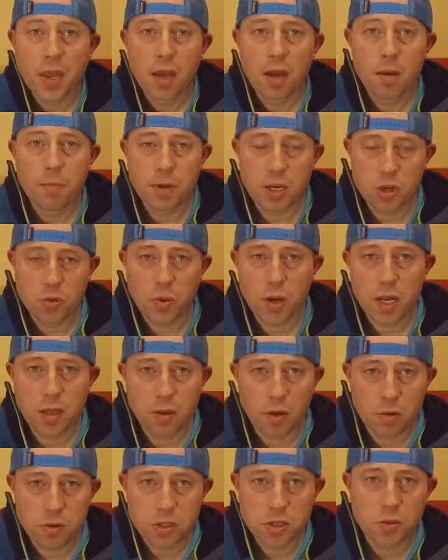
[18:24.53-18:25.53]
between
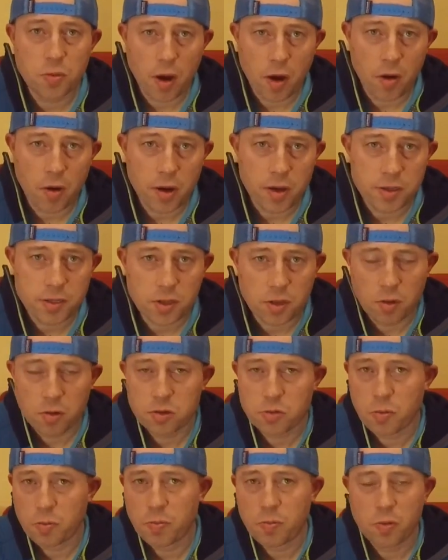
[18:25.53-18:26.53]
those two areas, those
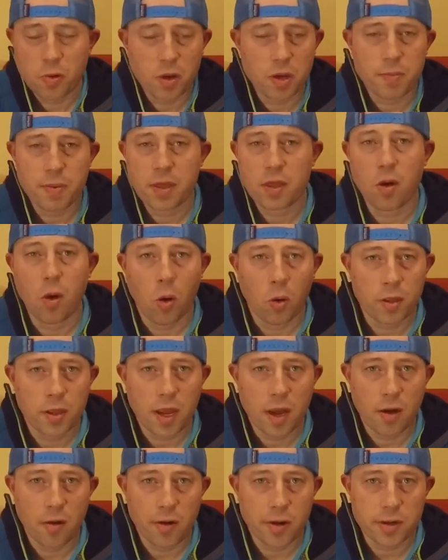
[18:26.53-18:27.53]
would really be the only
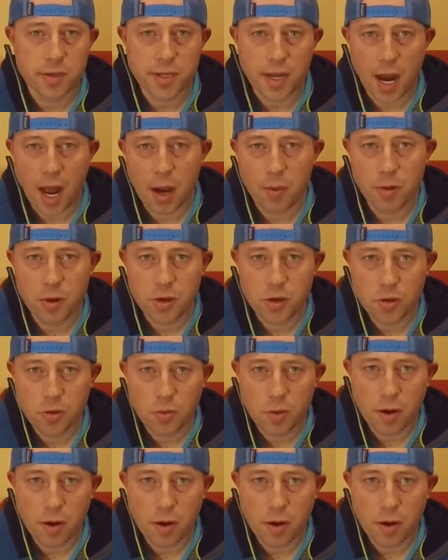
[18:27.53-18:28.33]
areas that I would do